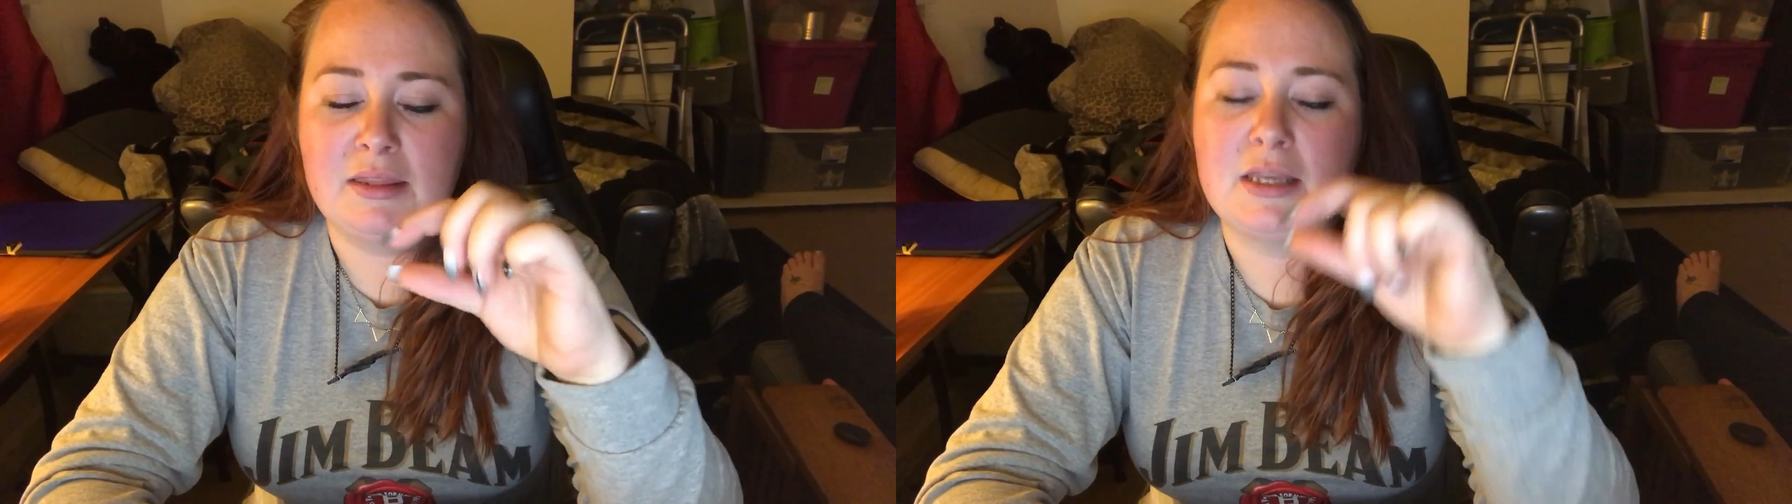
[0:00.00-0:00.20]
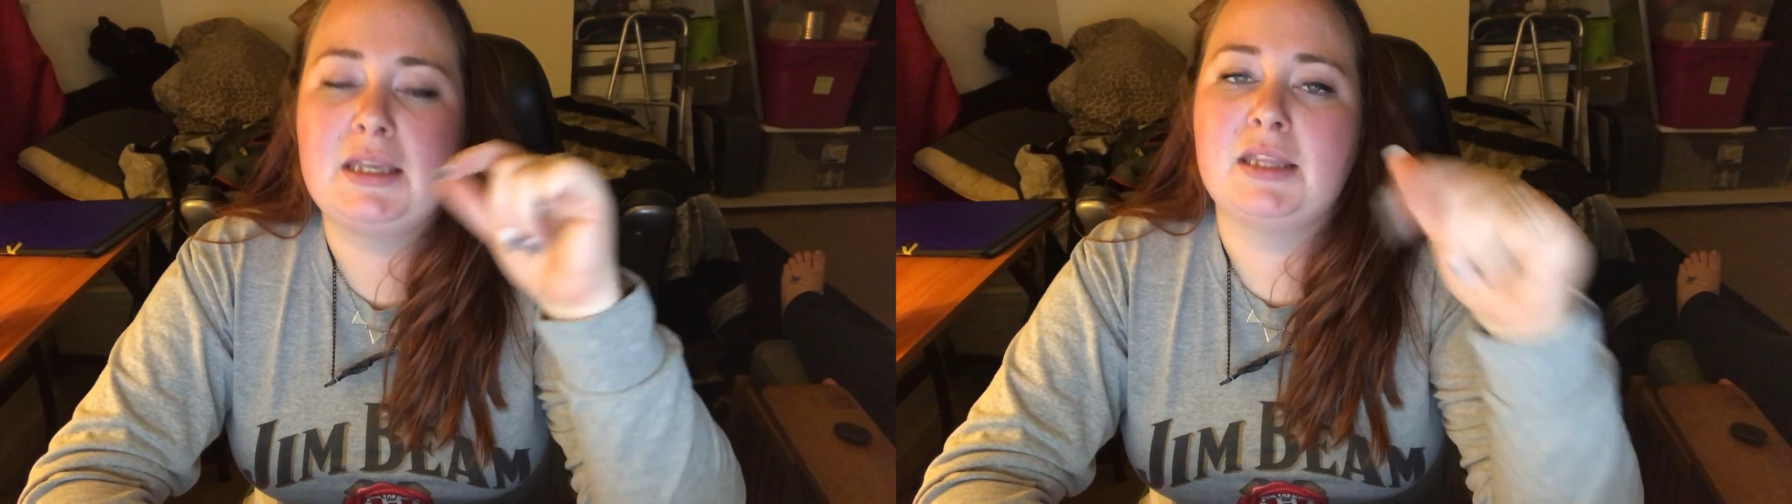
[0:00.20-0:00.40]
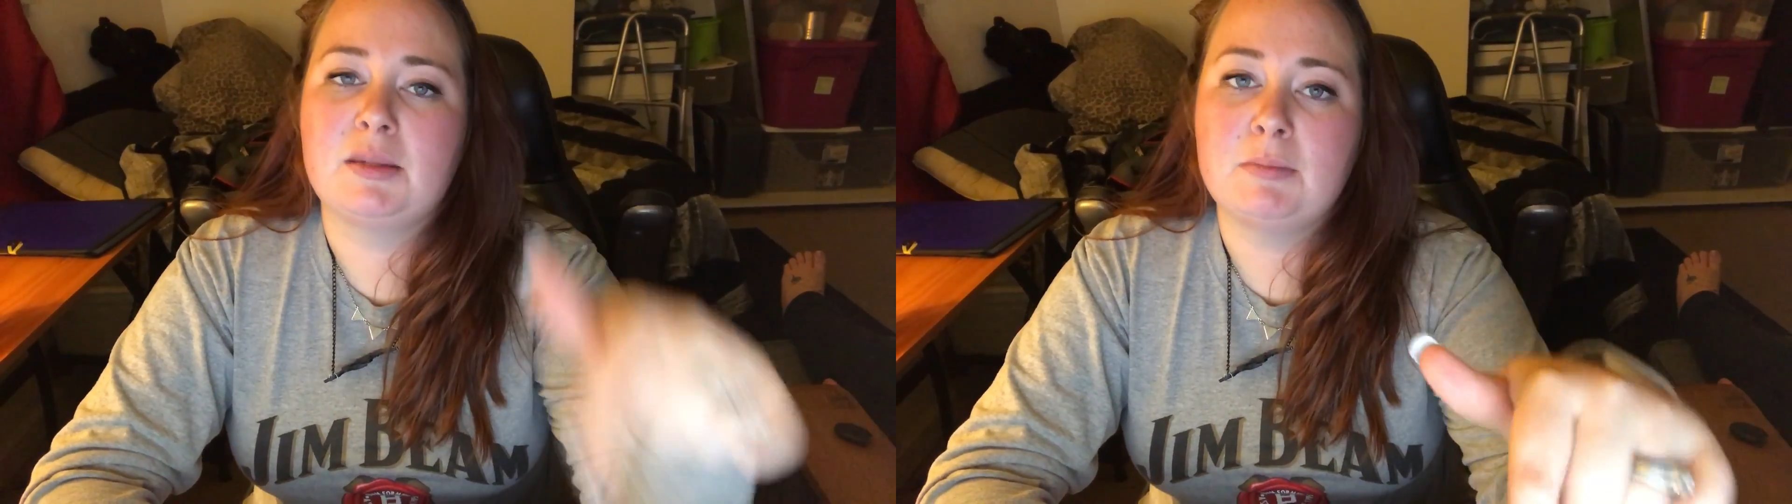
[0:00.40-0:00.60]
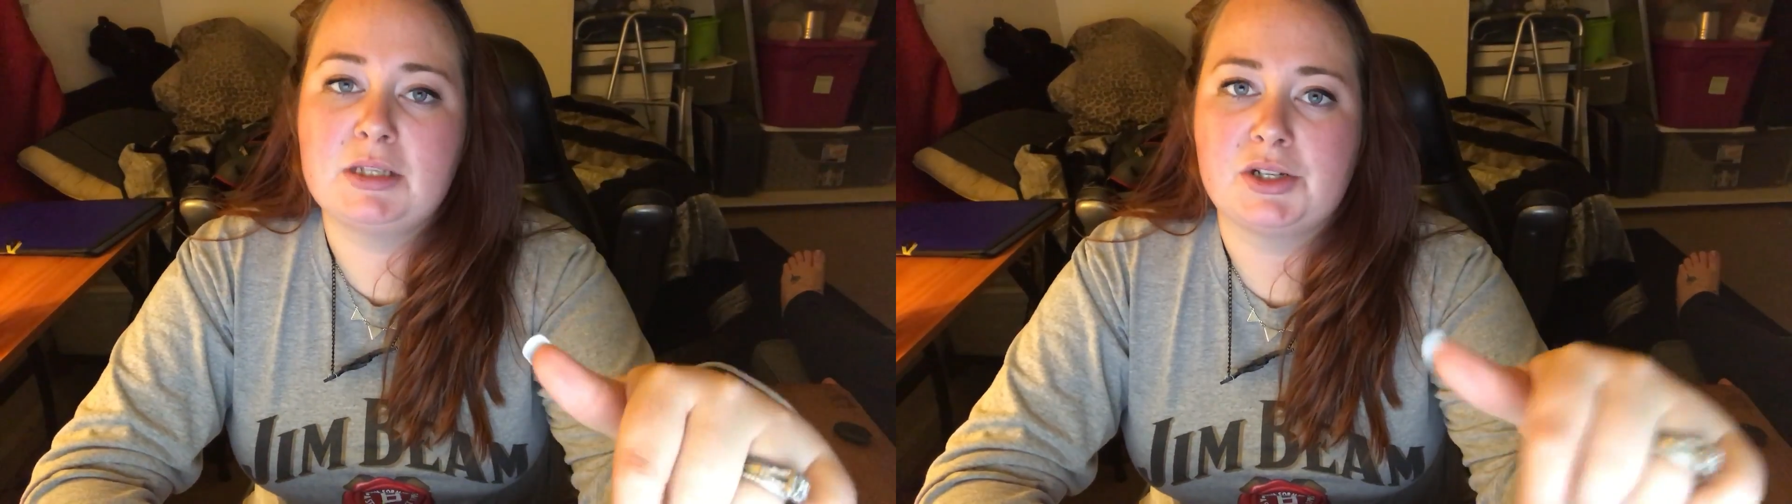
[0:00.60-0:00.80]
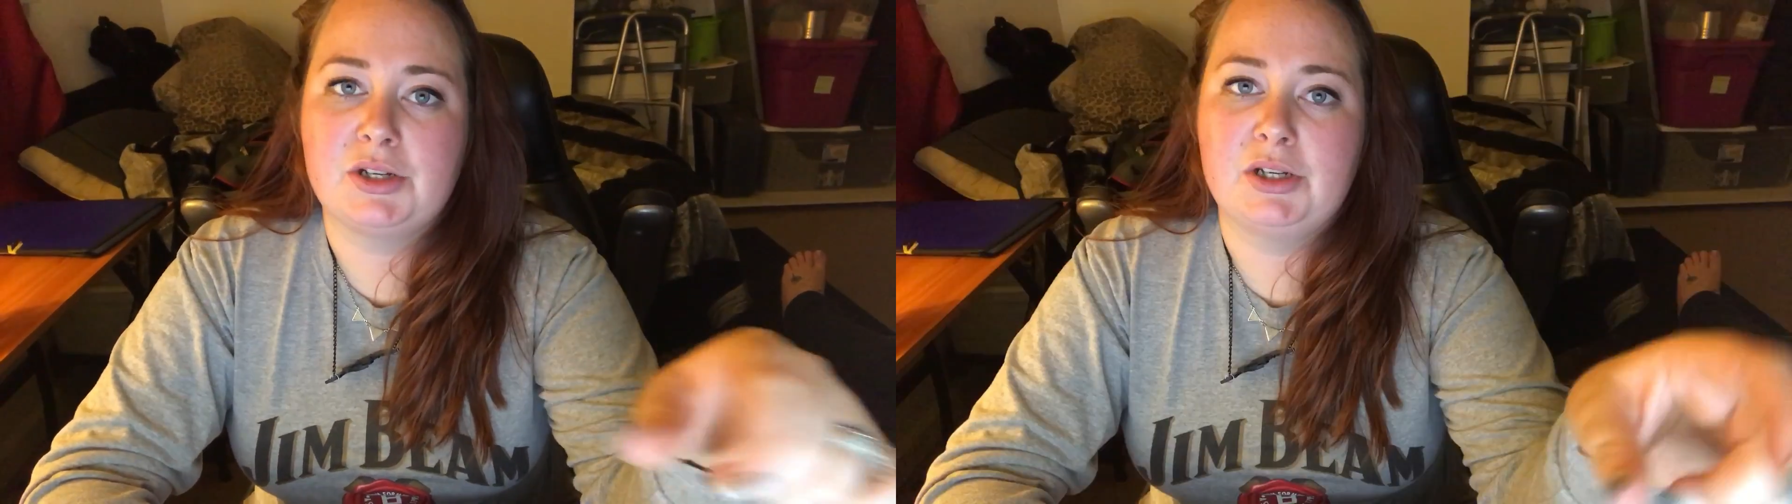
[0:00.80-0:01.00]
They get the
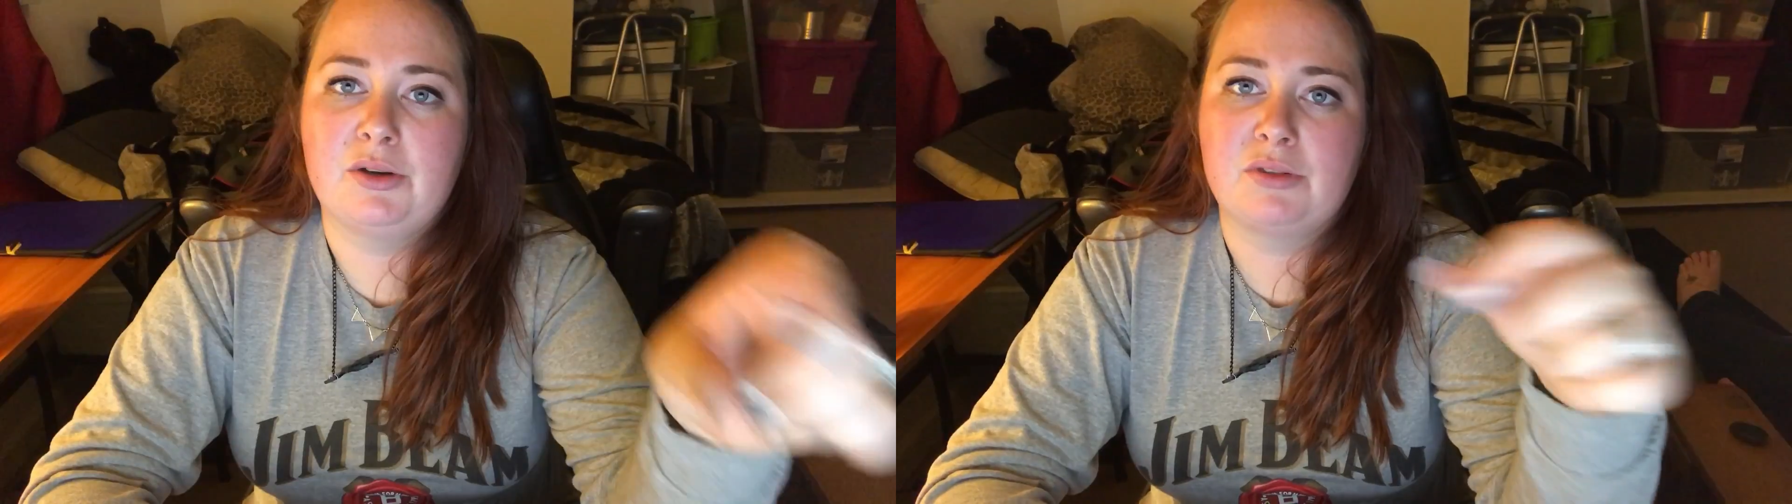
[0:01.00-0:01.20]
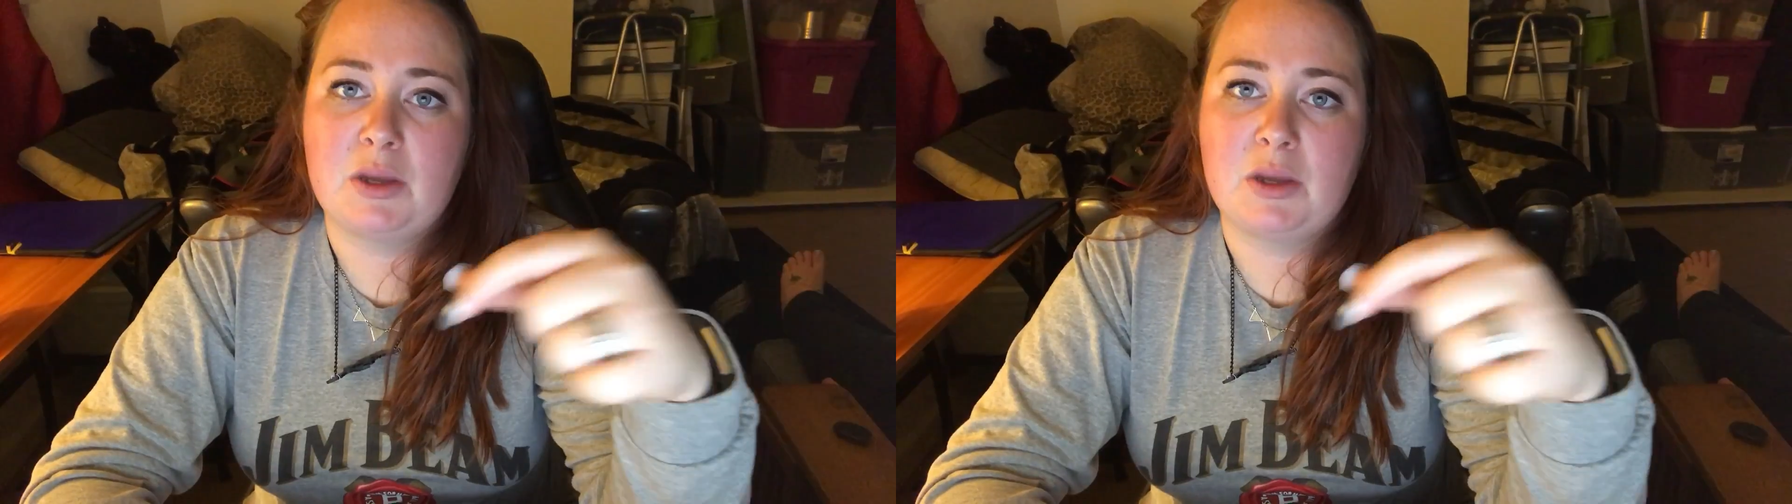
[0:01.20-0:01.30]
material,